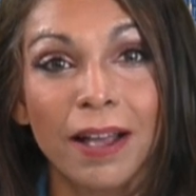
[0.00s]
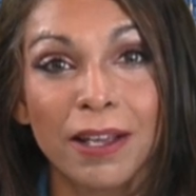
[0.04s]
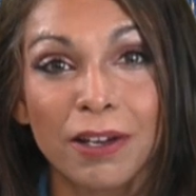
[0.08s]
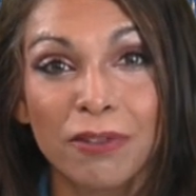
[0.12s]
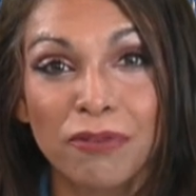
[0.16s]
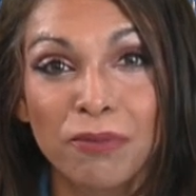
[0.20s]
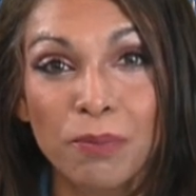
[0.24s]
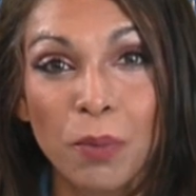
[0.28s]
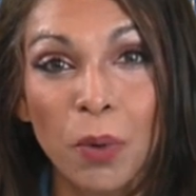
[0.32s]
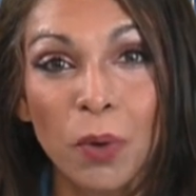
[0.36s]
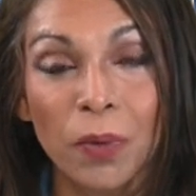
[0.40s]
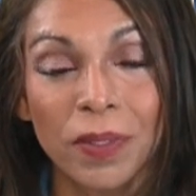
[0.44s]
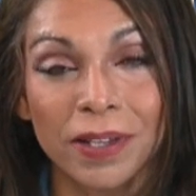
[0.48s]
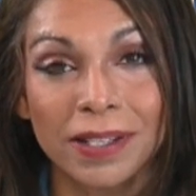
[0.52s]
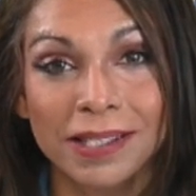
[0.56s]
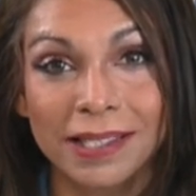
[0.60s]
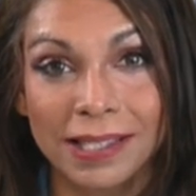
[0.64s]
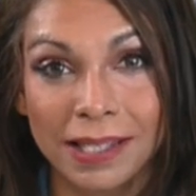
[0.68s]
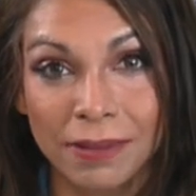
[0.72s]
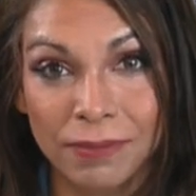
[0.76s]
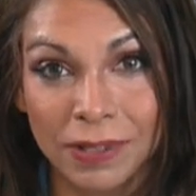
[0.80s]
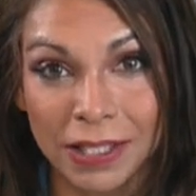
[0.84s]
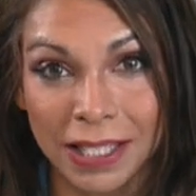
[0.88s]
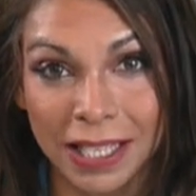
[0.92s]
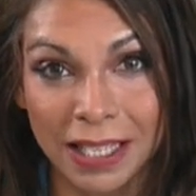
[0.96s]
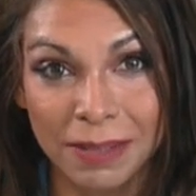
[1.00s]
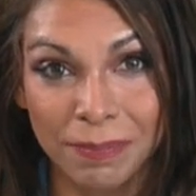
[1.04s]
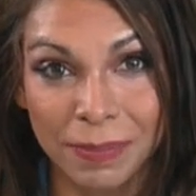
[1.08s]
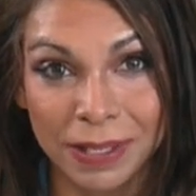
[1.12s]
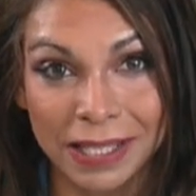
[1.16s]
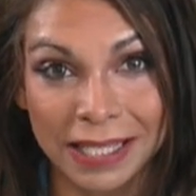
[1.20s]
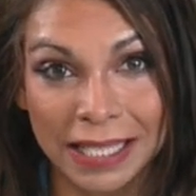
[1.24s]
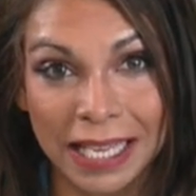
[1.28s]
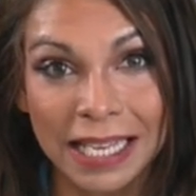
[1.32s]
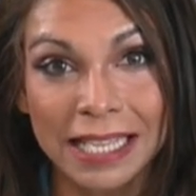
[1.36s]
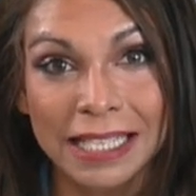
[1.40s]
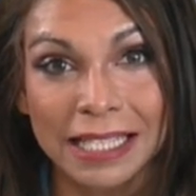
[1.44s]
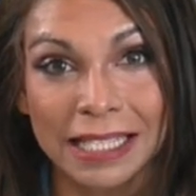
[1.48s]
of more than
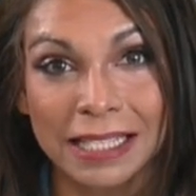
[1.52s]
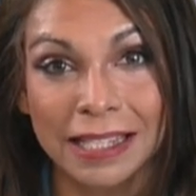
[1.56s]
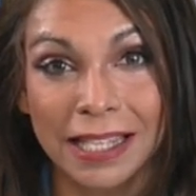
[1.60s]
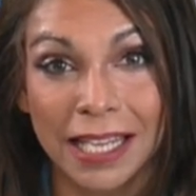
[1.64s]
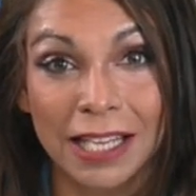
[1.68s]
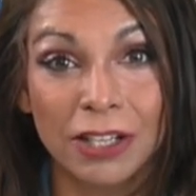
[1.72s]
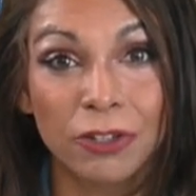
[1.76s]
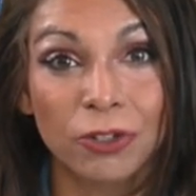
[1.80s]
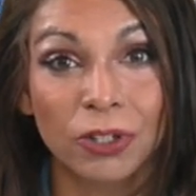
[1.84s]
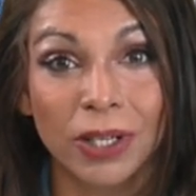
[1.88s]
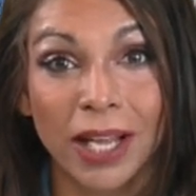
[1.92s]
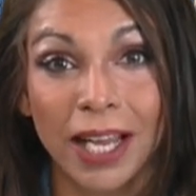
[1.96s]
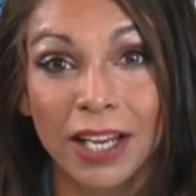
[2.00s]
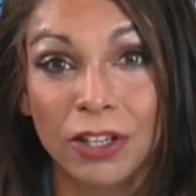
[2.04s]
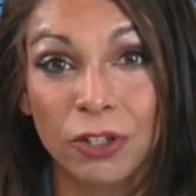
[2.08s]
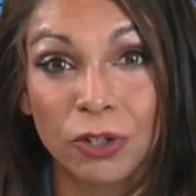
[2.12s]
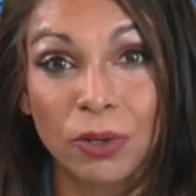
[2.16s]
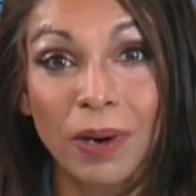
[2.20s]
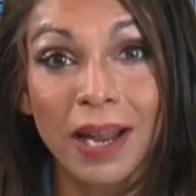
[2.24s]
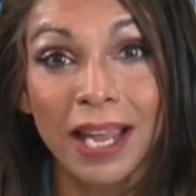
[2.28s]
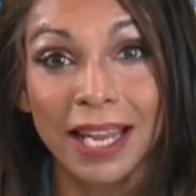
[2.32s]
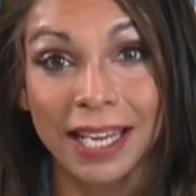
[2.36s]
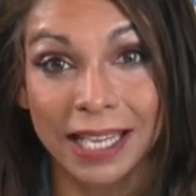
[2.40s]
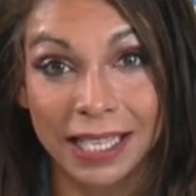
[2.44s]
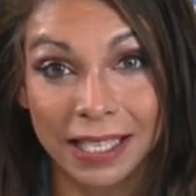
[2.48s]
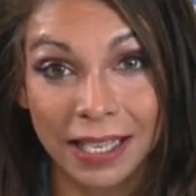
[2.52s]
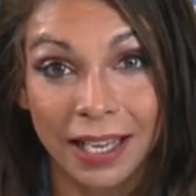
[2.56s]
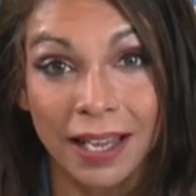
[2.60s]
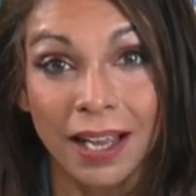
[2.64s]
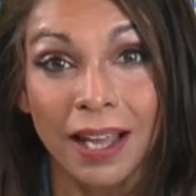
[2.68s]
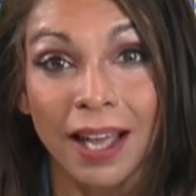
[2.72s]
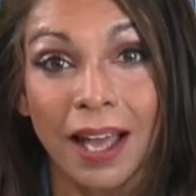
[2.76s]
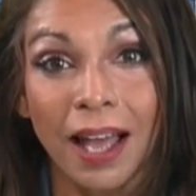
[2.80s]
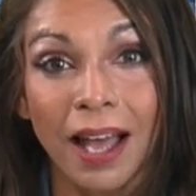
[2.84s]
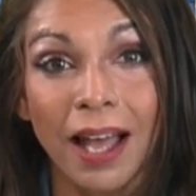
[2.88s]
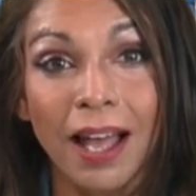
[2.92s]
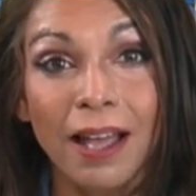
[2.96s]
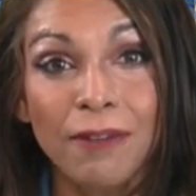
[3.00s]
17% in the intraday trade
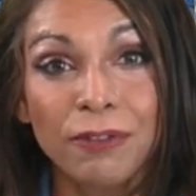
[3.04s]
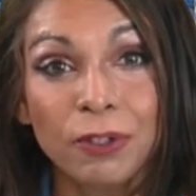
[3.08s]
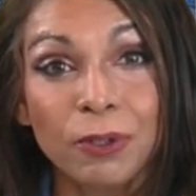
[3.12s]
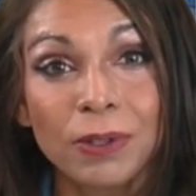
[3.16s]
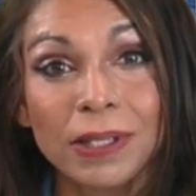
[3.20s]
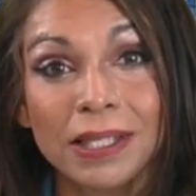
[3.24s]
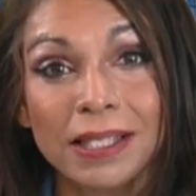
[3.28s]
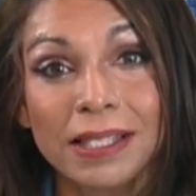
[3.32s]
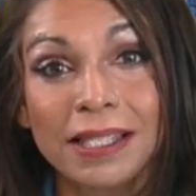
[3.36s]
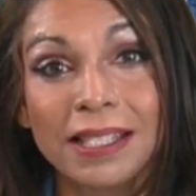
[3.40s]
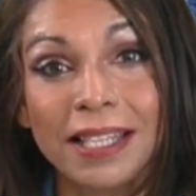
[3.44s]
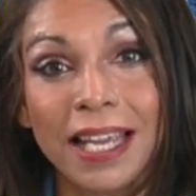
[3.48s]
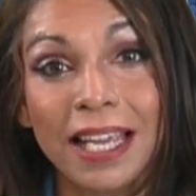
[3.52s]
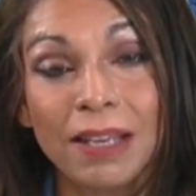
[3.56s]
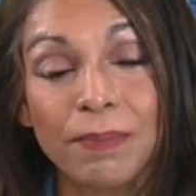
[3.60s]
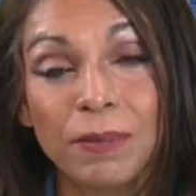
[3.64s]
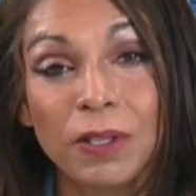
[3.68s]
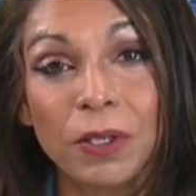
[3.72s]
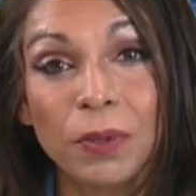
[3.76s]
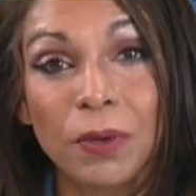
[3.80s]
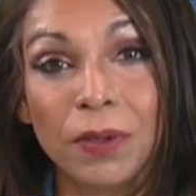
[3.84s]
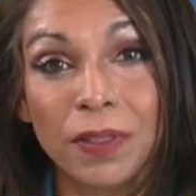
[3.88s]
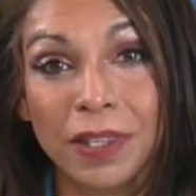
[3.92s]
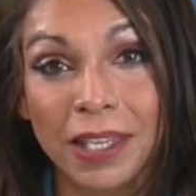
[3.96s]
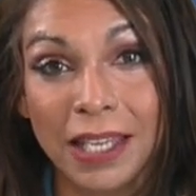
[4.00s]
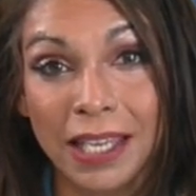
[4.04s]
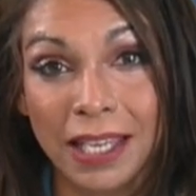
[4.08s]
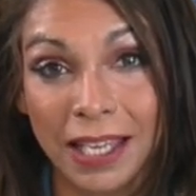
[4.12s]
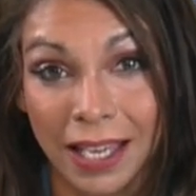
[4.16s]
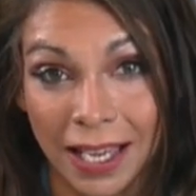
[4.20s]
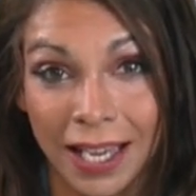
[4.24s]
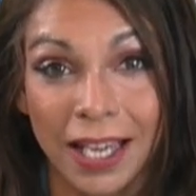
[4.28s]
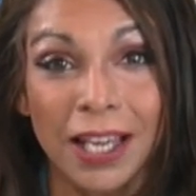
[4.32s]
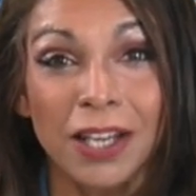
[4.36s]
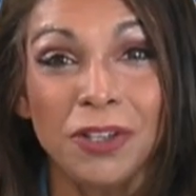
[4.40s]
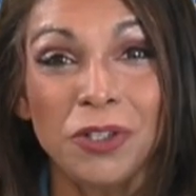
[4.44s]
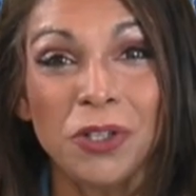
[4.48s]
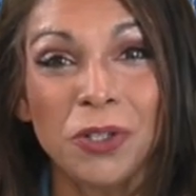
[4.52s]
after its debut on the
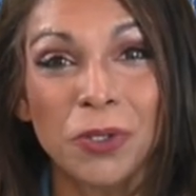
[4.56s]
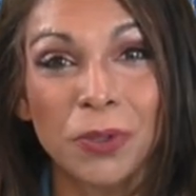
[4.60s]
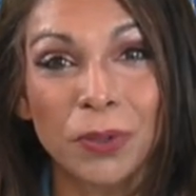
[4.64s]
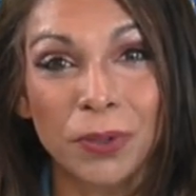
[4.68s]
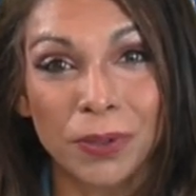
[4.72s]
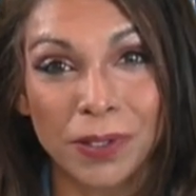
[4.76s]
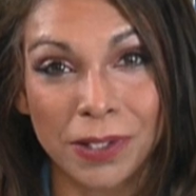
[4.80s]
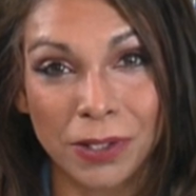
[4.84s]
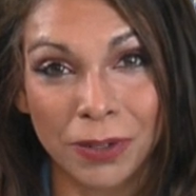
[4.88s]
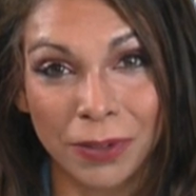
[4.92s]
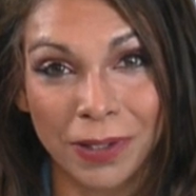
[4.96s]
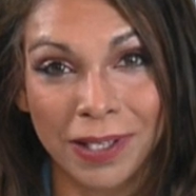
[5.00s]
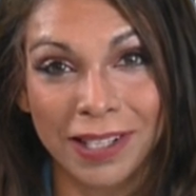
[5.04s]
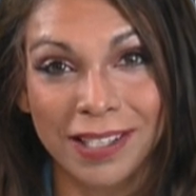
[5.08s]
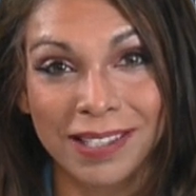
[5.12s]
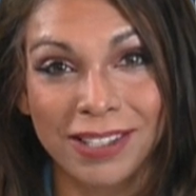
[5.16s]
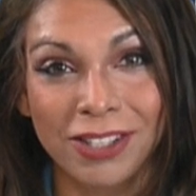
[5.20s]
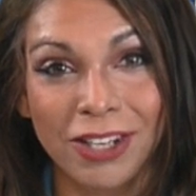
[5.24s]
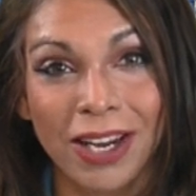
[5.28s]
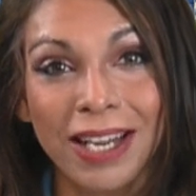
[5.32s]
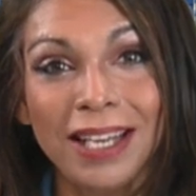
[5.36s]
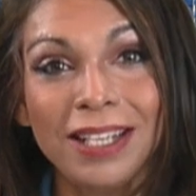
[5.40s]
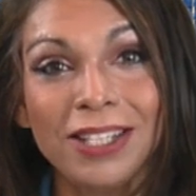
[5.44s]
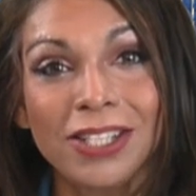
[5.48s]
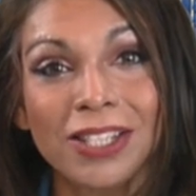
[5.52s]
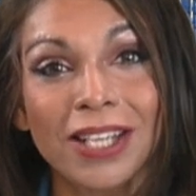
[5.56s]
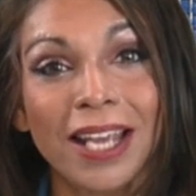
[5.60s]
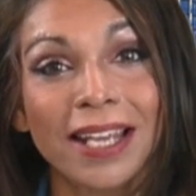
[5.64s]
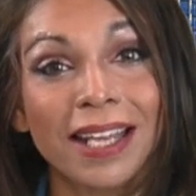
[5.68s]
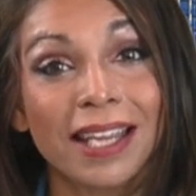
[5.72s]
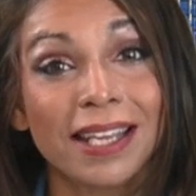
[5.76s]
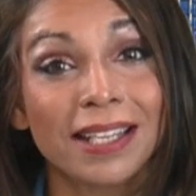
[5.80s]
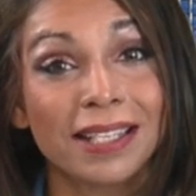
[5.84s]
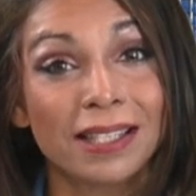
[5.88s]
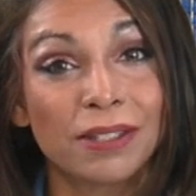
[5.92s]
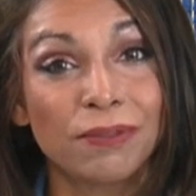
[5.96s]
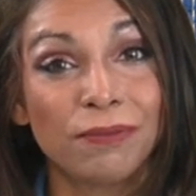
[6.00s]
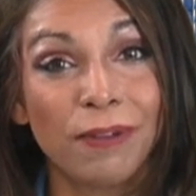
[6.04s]
New York Stock Exchange,
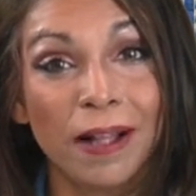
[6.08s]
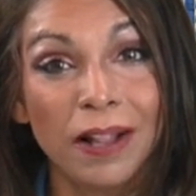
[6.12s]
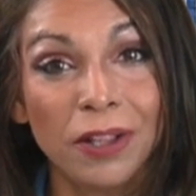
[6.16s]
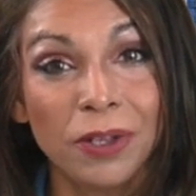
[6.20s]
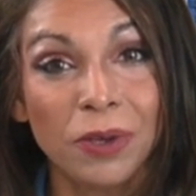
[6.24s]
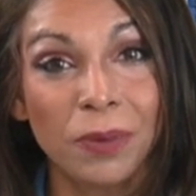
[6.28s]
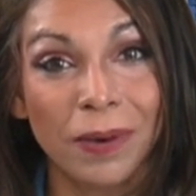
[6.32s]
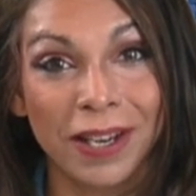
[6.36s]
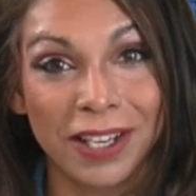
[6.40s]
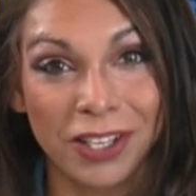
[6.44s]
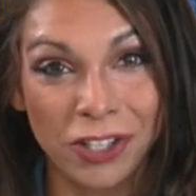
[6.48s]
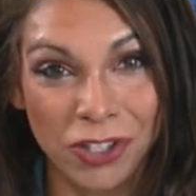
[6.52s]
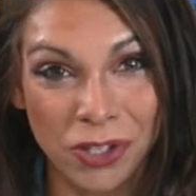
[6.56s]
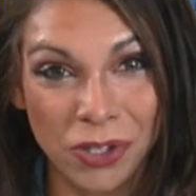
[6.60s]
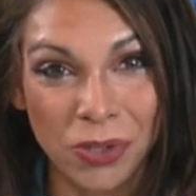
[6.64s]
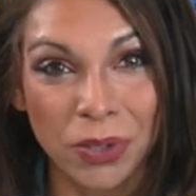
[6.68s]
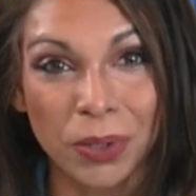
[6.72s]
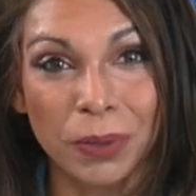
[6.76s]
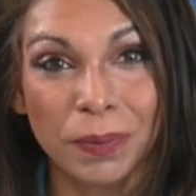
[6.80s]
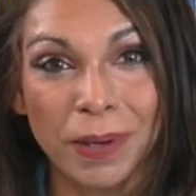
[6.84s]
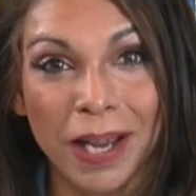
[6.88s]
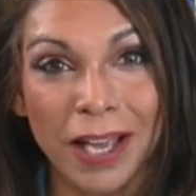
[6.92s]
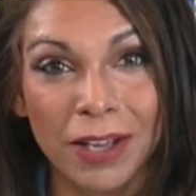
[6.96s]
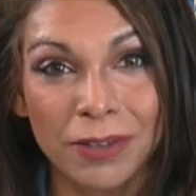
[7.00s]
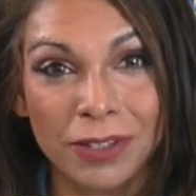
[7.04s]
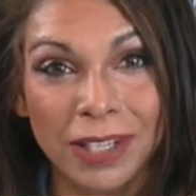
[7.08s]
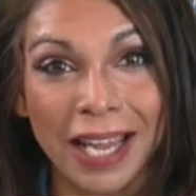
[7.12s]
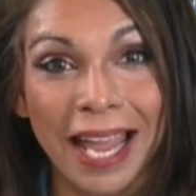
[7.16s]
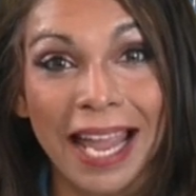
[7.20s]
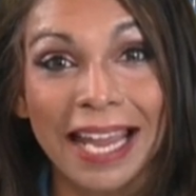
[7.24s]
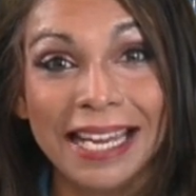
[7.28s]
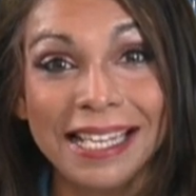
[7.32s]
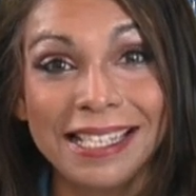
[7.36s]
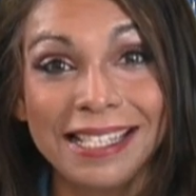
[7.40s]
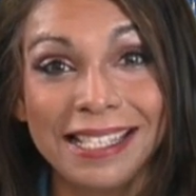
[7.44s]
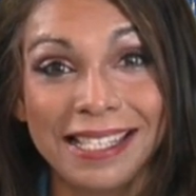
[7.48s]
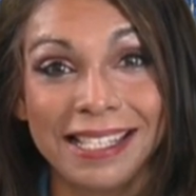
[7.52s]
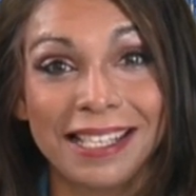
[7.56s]
taking its valuation to around
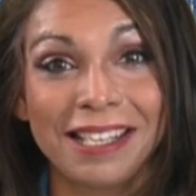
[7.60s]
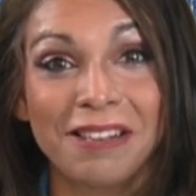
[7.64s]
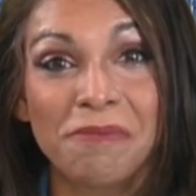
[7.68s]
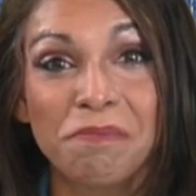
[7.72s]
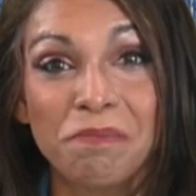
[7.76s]
80